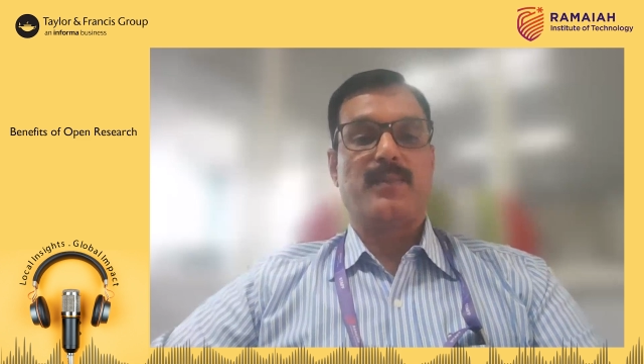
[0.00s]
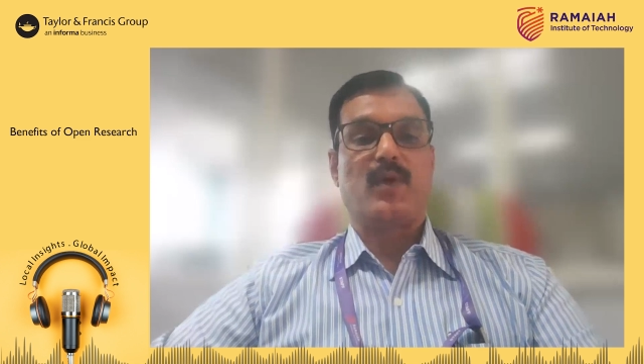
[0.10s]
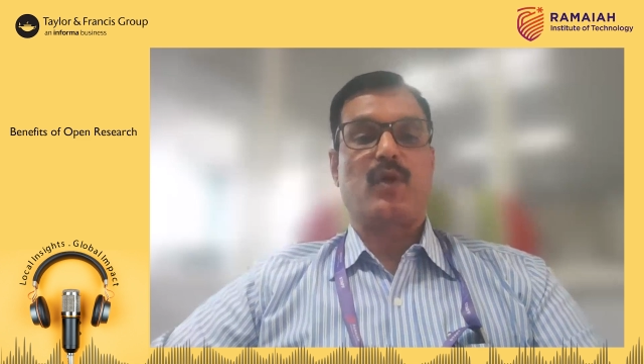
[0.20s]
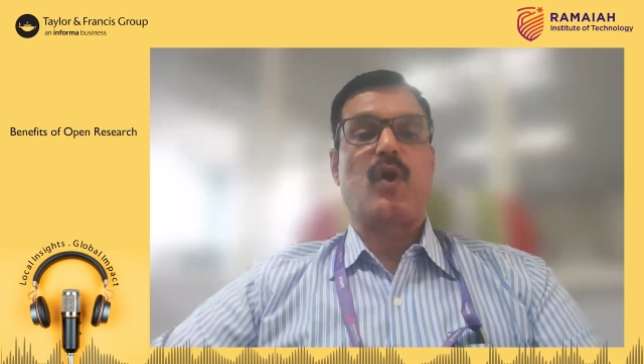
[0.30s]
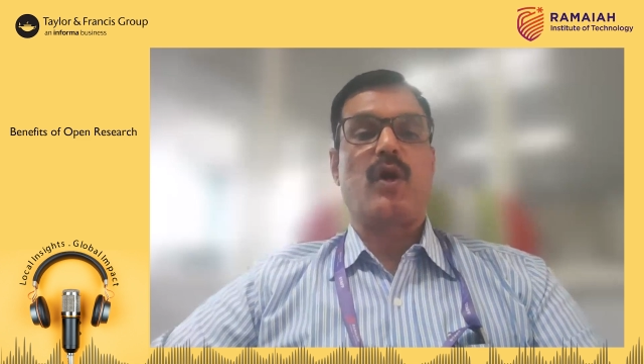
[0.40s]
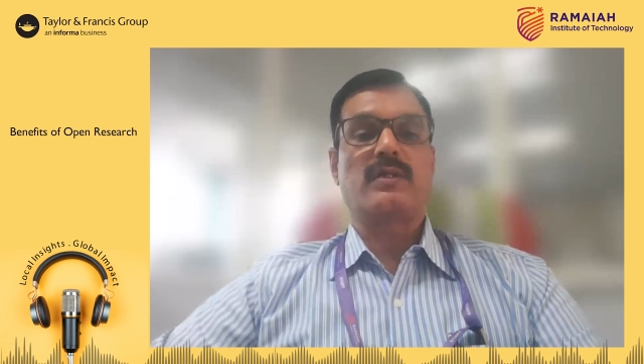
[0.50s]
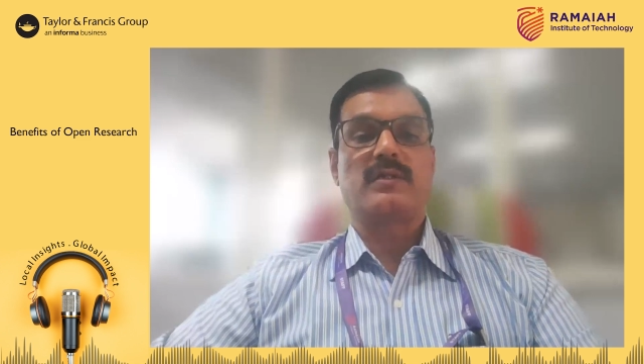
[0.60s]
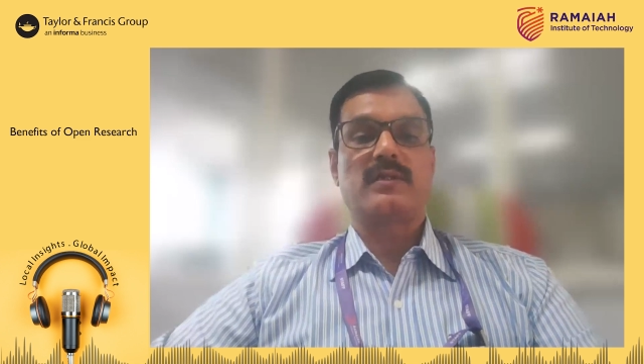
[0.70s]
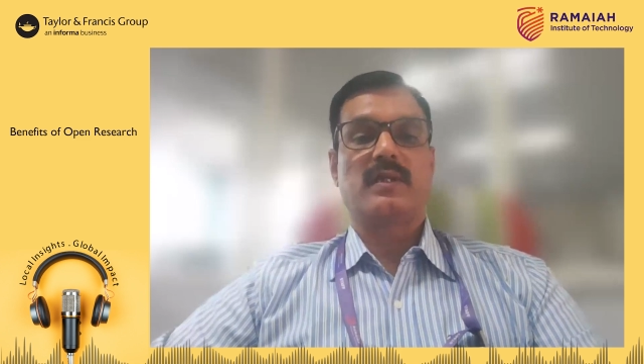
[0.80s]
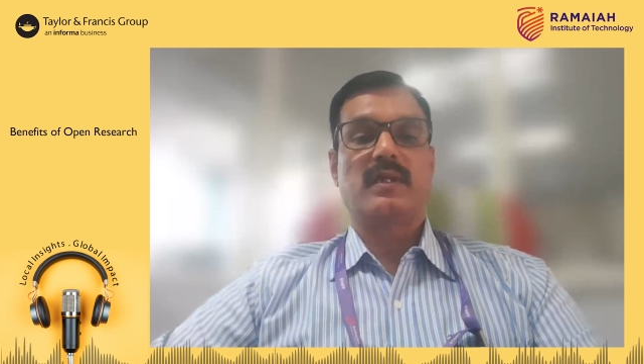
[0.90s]

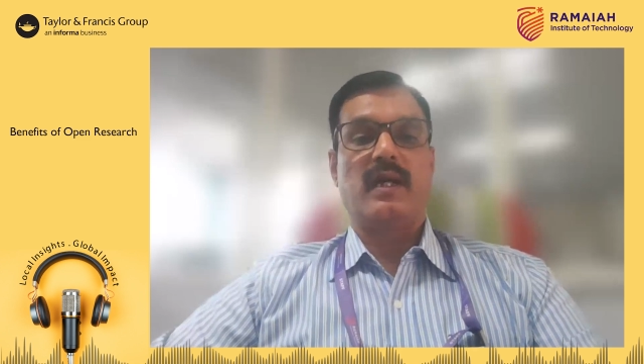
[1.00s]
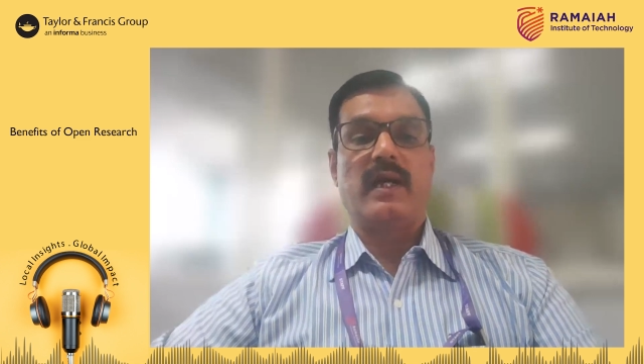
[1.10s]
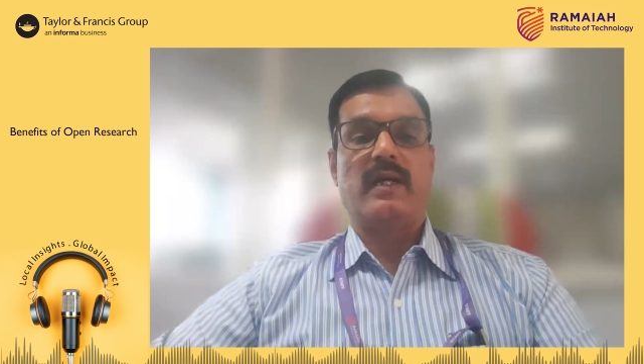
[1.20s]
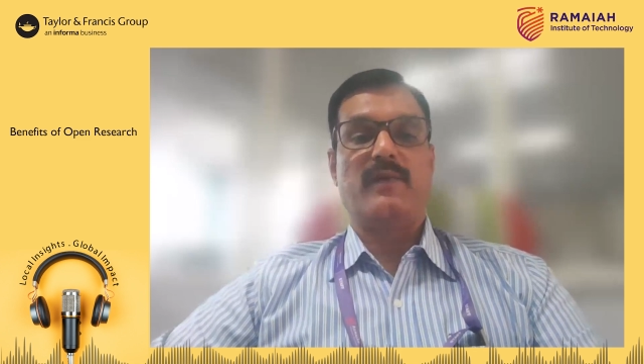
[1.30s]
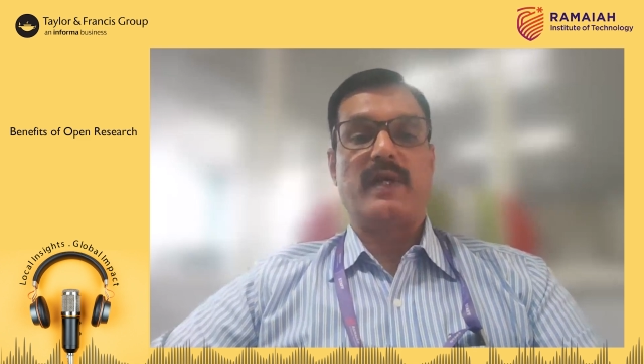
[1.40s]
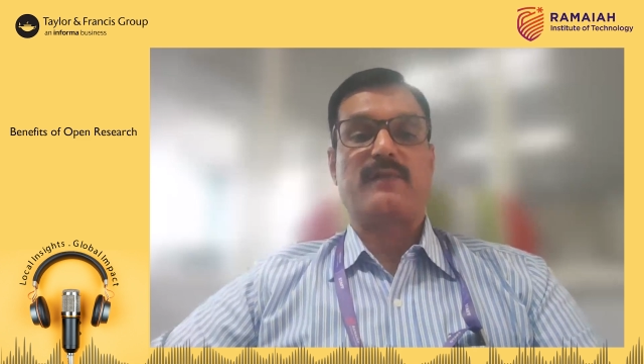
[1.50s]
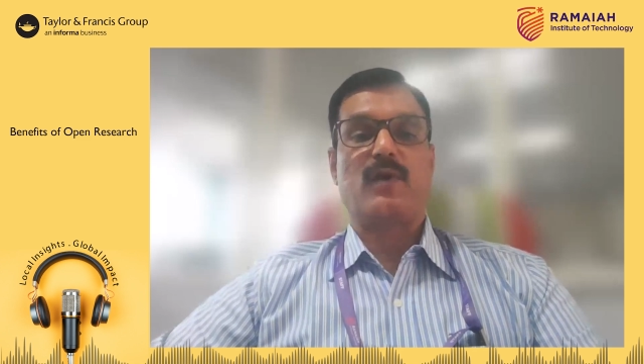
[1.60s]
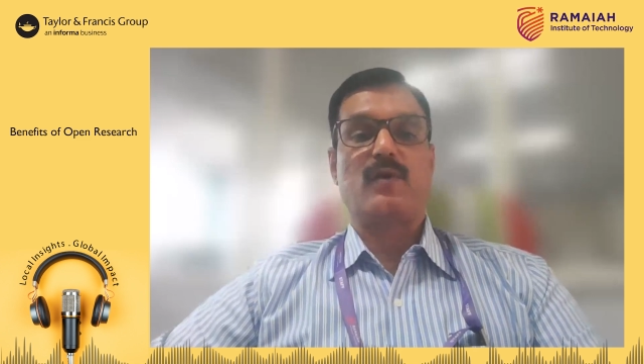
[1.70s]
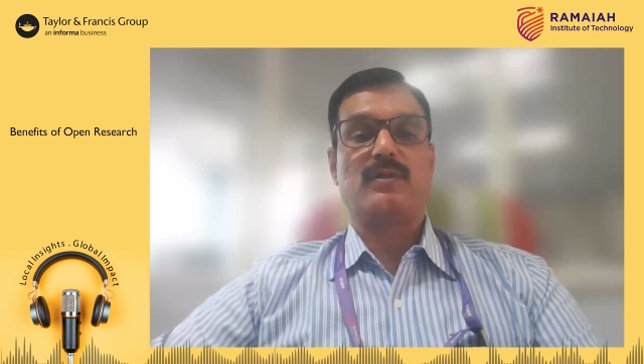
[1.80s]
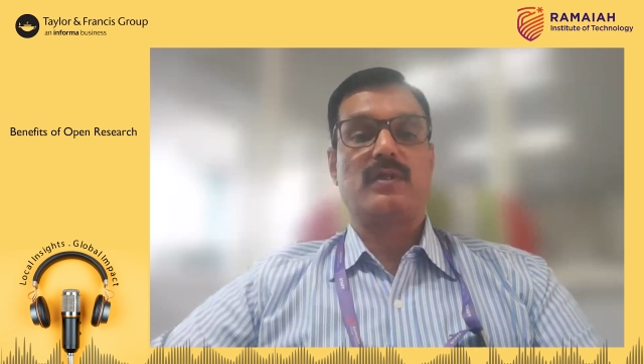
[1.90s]
protocols, and
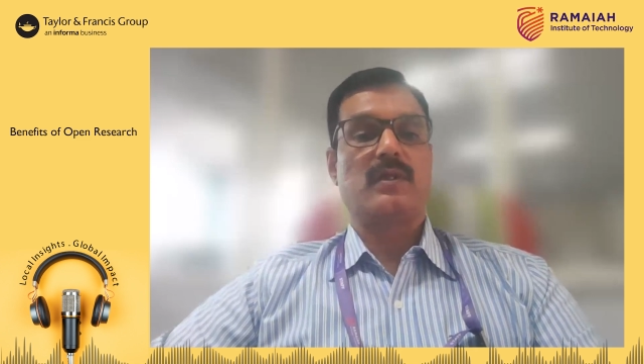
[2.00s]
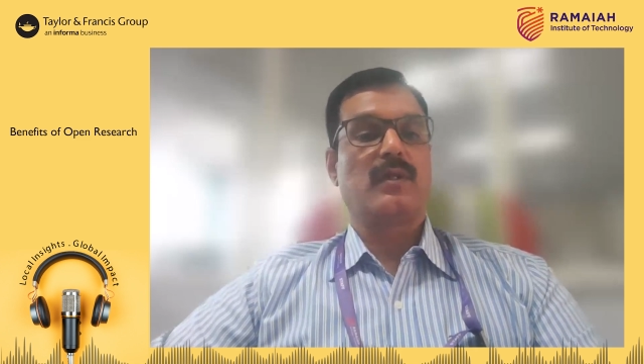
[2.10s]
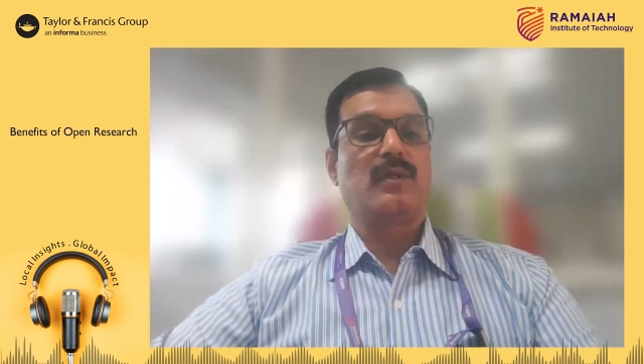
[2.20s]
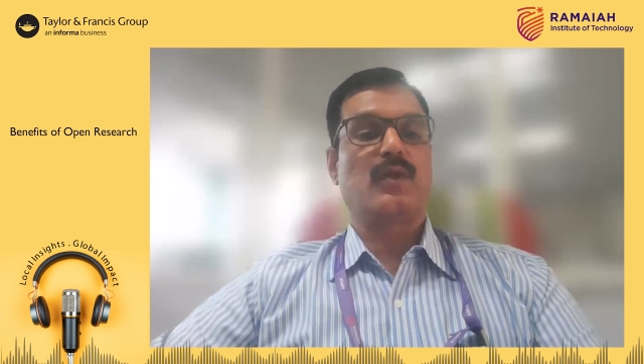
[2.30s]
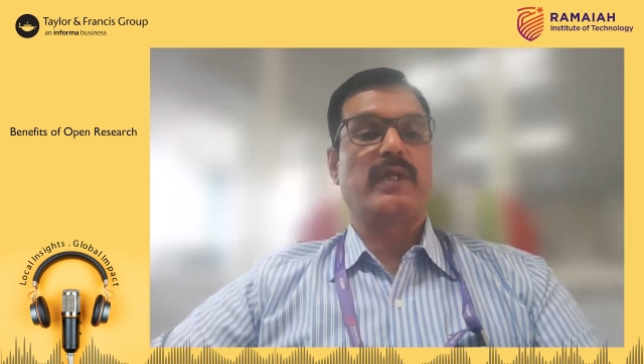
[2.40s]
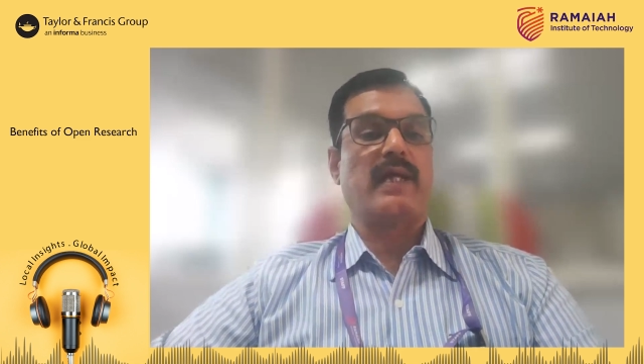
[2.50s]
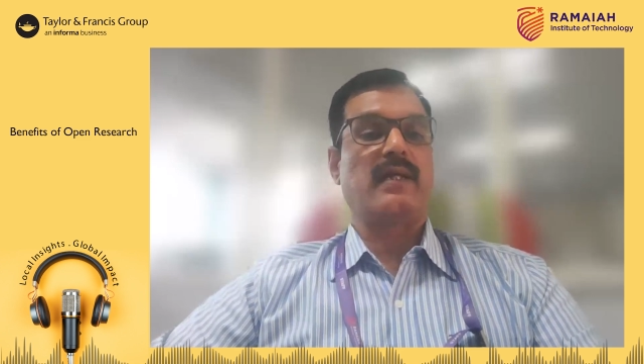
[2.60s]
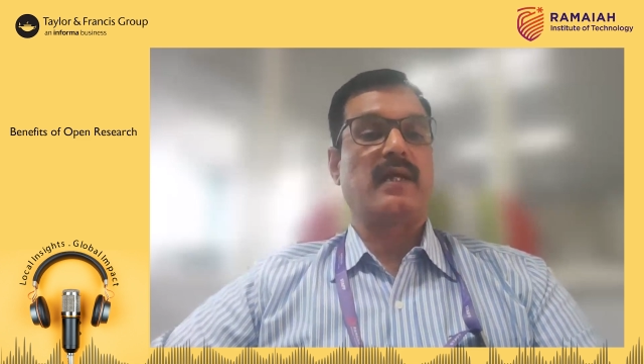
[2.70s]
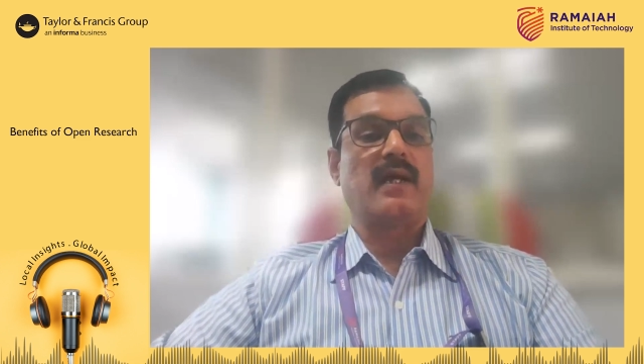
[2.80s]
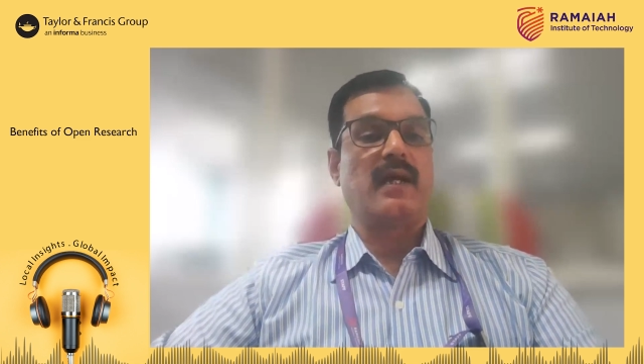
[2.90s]
workflows so that